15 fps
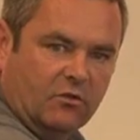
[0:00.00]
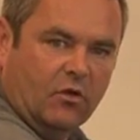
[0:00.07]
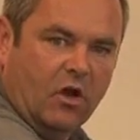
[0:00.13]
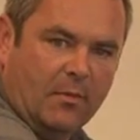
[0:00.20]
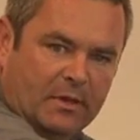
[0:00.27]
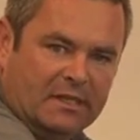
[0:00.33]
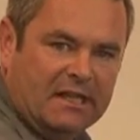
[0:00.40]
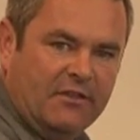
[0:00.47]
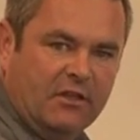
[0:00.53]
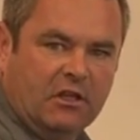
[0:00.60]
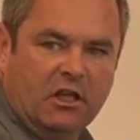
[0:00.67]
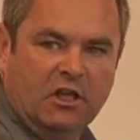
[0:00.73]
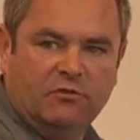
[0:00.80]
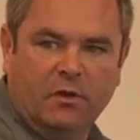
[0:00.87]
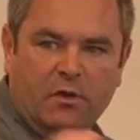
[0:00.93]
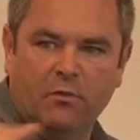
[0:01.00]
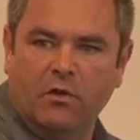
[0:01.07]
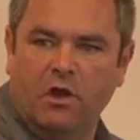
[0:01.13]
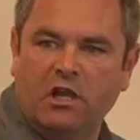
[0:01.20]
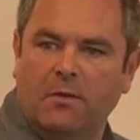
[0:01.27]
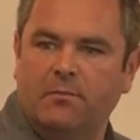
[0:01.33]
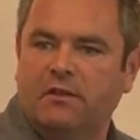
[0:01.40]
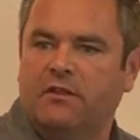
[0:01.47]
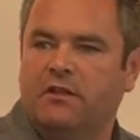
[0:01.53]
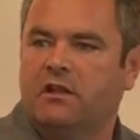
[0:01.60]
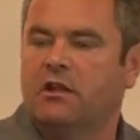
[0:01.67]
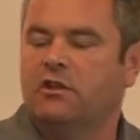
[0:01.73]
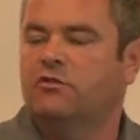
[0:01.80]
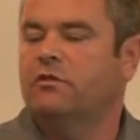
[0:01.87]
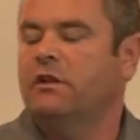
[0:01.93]
or up and down the country, work up and down the
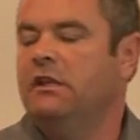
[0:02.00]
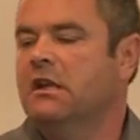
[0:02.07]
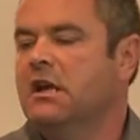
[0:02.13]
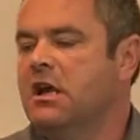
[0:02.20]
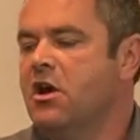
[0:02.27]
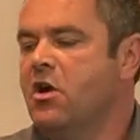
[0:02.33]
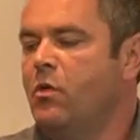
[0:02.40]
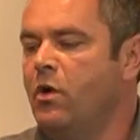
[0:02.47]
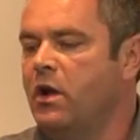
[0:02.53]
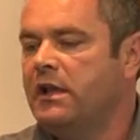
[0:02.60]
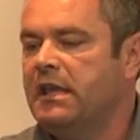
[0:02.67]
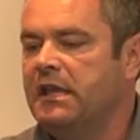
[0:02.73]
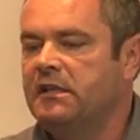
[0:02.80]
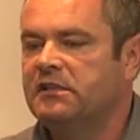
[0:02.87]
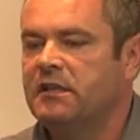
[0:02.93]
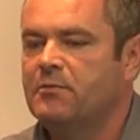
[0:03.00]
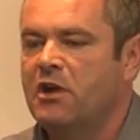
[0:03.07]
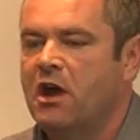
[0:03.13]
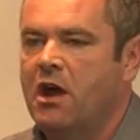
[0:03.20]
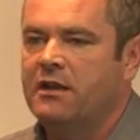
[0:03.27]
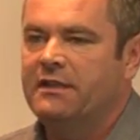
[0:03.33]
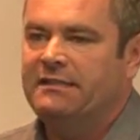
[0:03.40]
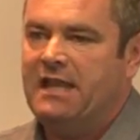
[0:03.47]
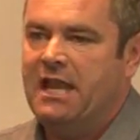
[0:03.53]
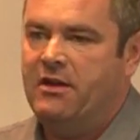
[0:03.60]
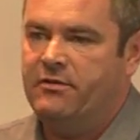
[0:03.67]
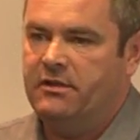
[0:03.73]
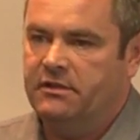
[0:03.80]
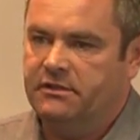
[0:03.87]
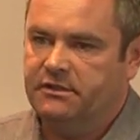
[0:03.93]
country, working in some of the hardest
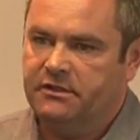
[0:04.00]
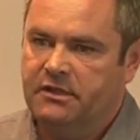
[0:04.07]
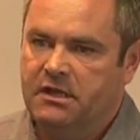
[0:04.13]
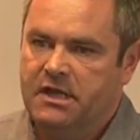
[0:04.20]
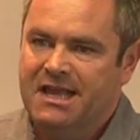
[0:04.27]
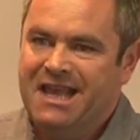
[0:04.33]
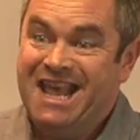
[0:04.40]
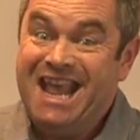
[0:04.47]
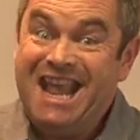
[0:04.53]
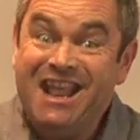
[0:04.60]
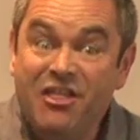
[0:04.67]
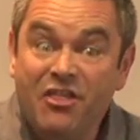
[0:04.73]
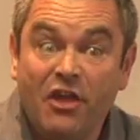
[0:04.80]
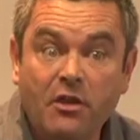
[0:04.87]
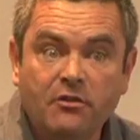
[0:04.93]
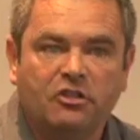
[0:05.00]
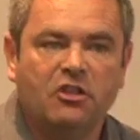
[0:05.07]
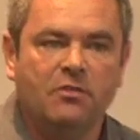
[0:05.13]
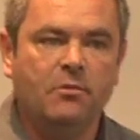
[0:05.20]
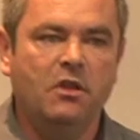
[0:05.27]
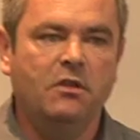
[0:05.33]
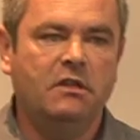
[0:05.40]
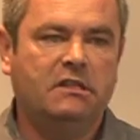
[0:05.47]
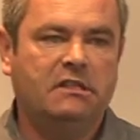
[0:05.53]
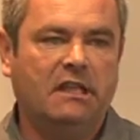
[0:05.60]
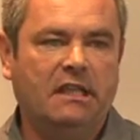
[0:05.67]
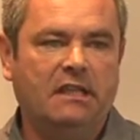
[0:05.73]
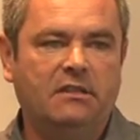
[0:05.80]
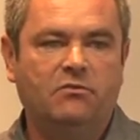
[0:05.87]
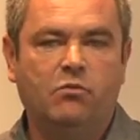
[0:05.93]
areas. In those
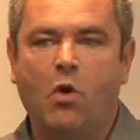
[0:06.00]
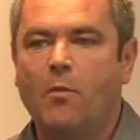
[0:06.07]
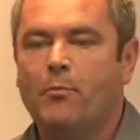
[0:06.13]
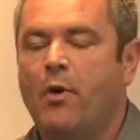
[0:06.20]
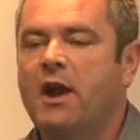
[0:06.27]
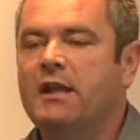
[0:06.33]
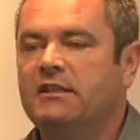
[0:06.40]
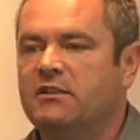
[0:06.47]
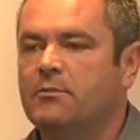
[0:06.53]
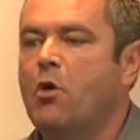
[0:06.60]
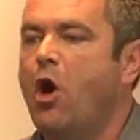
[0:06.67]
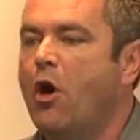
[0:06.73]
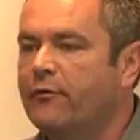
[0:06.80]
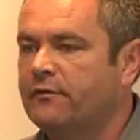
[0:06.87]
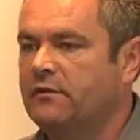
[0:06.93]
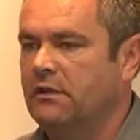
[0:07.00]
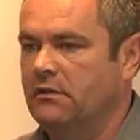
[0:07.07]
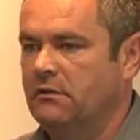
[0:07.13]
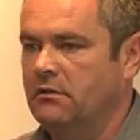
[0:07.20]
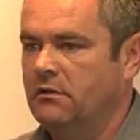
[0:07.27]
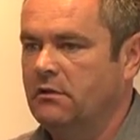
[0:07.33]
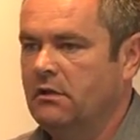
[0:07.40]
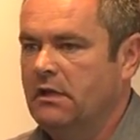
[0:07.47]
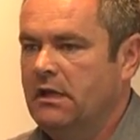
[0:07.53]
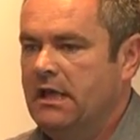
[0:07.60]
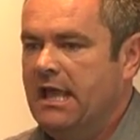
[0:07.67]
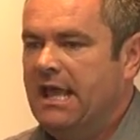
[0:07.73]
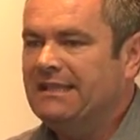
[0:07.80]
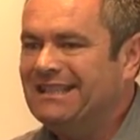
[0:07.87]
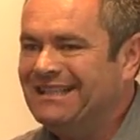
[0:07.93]
communities, what binds them often
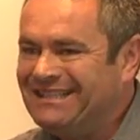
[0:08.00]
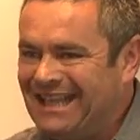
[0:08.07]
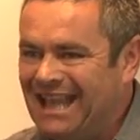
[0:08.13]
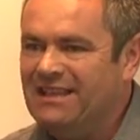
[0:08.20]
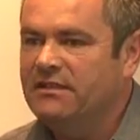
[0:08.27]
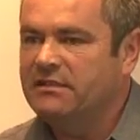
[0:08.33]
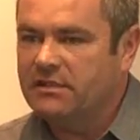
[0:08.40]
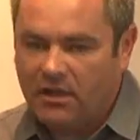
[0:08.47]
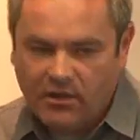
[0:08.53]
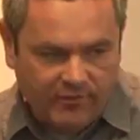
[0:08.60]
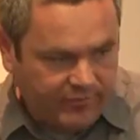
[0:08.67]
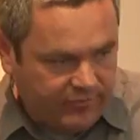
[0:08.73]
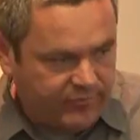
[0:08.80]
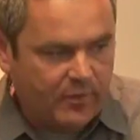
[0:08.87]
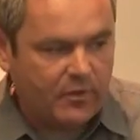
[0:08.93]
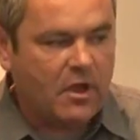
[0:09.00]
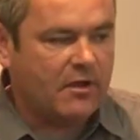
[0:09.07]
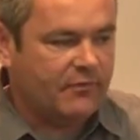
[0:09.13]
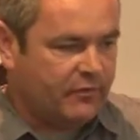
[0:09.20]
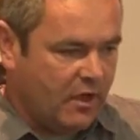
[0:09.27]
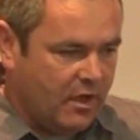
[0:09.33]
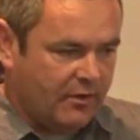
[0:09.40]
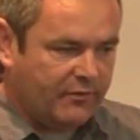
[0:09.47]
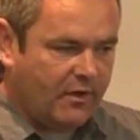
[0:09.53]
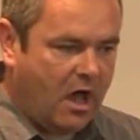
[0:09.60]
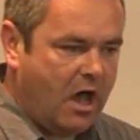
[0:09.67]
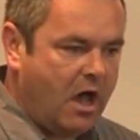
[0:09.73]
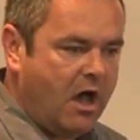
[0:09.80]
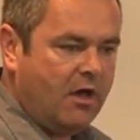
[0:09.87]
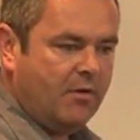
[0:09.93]
is a sense of
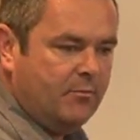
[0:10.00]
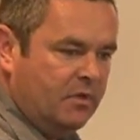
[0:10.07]
art,